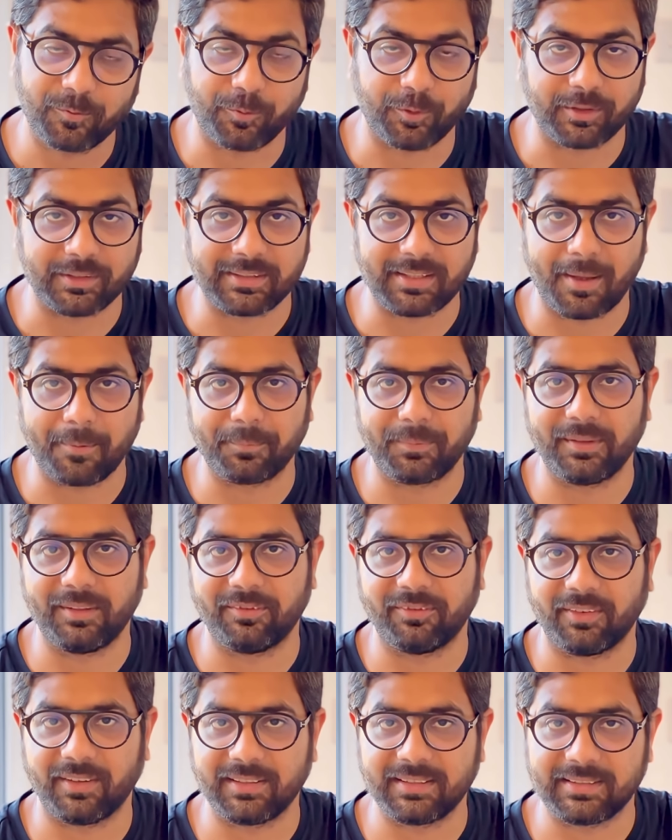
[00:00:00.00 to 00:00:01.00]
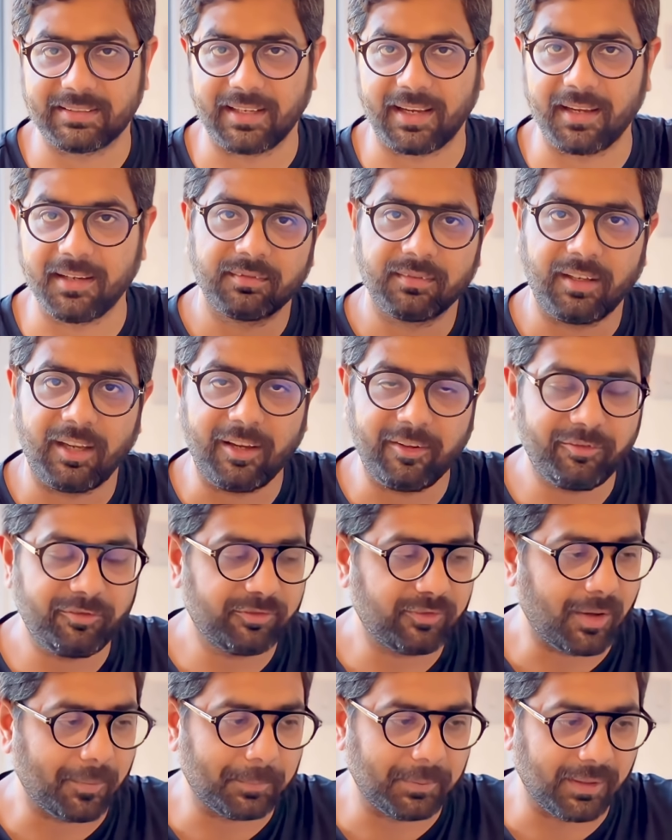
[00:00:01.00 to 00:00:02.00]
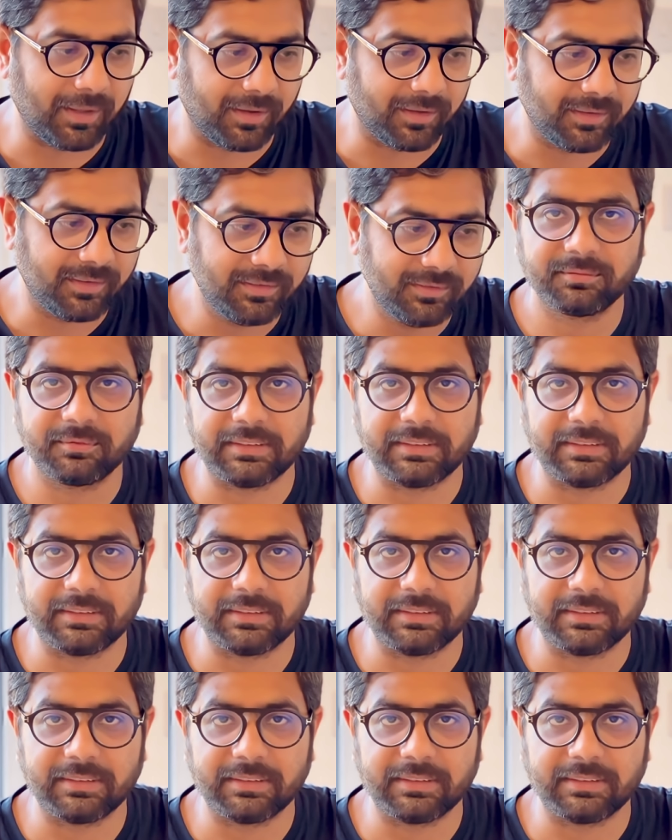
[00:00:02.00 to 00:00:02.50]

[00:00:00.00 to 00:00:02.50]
For example, if I say, if applied,